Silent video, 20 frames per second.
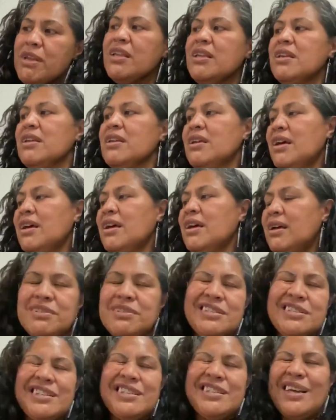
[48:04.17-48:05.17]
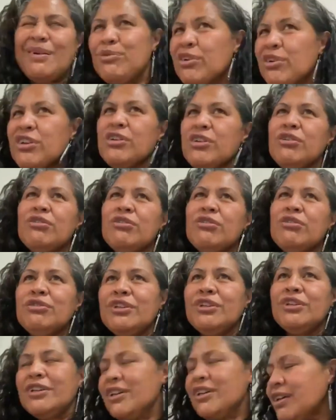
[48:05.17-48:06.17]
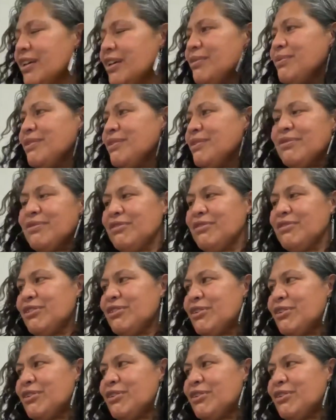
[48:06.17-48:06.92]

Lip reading: for me, I'm a Samoan girl, you know,